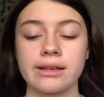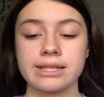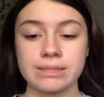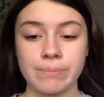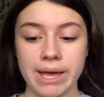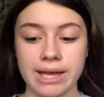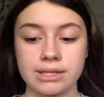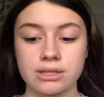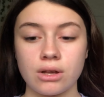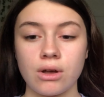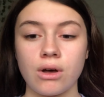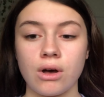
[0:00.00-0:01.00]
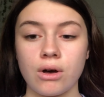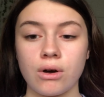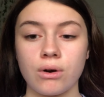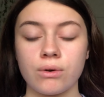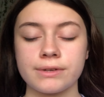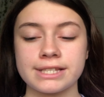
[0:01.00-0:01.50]
space
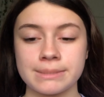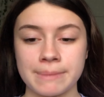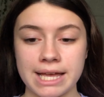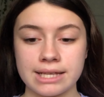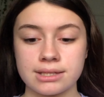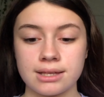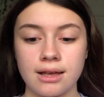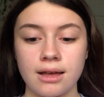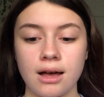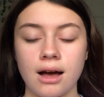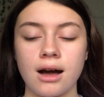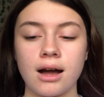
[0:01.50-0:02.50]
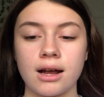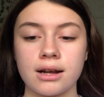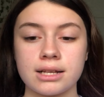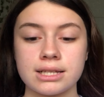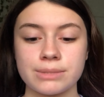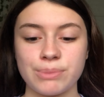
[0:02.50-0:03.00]
O, space
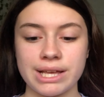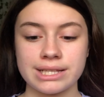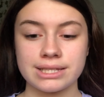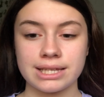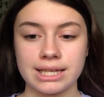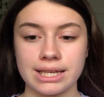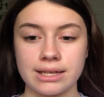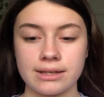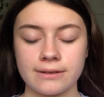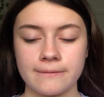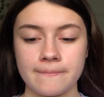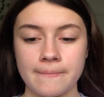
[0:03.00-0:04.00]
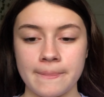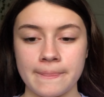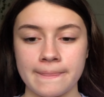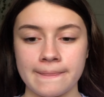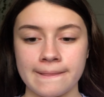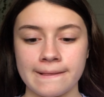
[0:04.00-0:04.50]
R, space E,
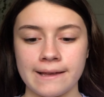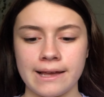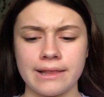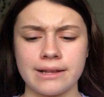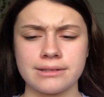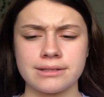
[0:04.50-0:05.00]
and then